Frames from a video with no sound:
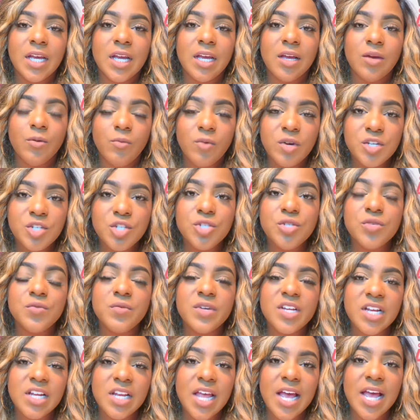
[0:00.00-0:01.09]
And once you
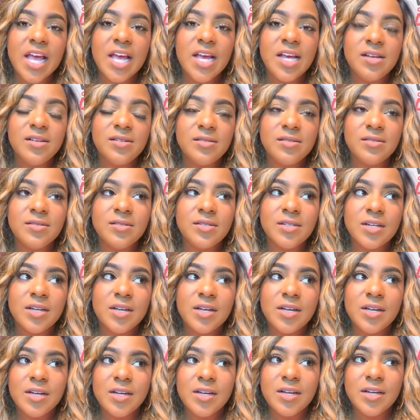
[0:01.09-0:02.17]
realized,
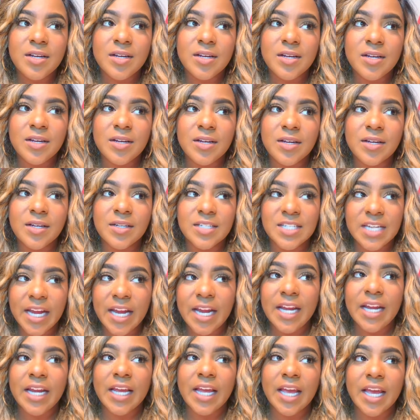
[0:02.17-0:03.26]

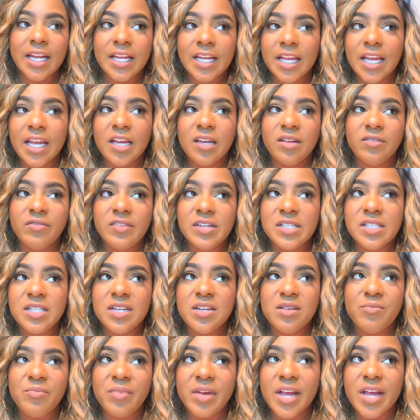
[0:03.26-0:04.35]
dang, I done gained
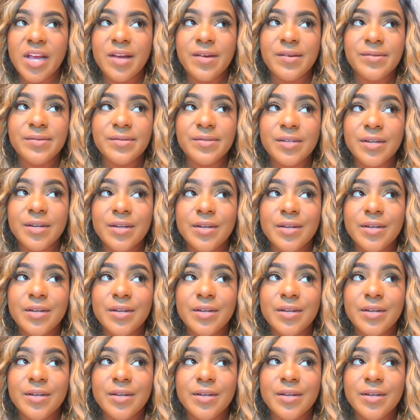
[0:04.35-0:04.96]
15 pounds.